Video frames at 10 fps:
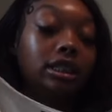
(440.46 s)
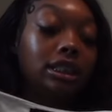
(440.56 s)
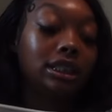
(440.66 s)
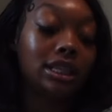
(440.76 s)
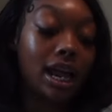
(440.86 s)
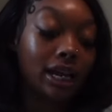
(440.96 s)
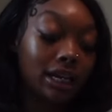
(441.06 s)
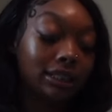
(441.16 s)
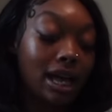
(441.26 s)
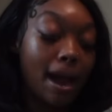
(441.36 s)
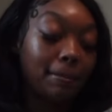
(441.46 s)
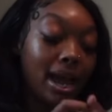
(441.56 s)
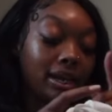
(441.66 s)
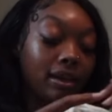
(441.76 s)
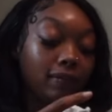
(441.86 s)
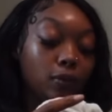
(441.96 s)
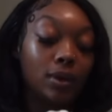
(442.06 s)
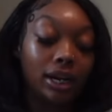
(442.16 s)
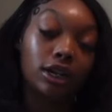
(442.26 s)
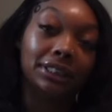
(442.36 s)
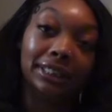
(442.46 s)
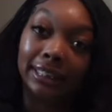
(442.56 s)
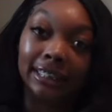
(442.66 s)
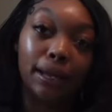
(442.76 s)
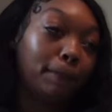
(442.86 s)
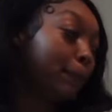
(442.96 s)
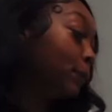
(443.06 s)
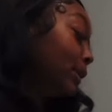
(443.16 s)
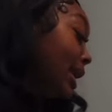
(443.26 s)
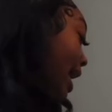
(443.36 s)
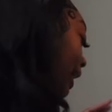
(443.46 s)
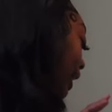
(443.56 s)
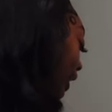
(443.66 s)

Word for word: it's just like a top, like if you want to go simple, like.